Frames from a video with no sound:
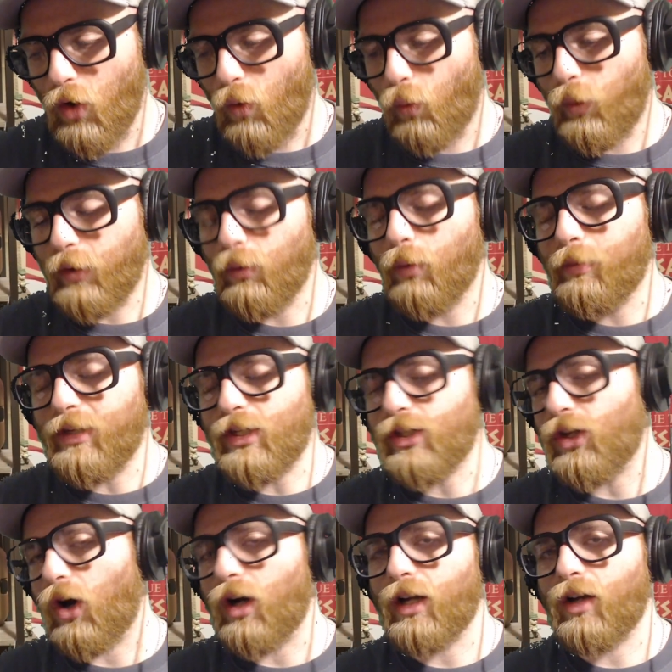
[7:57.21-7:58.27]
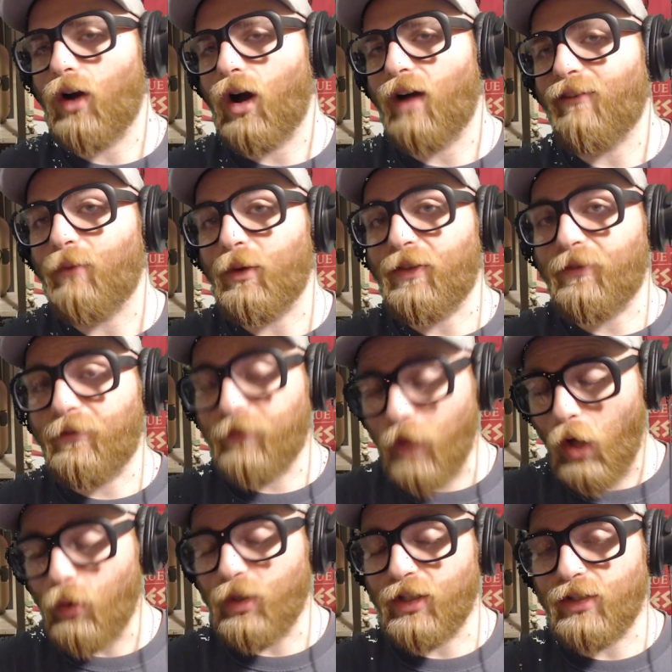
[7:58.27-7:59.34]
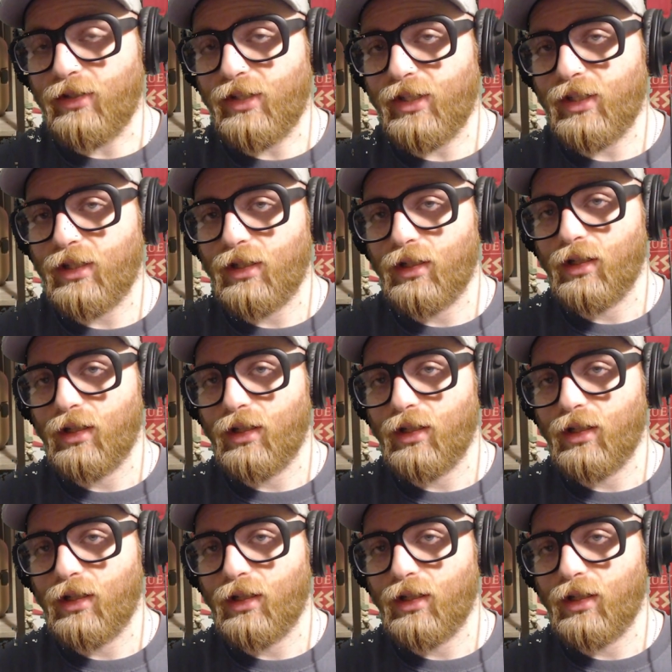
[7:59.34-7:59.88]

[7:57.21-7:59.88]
we will be starting off with floaters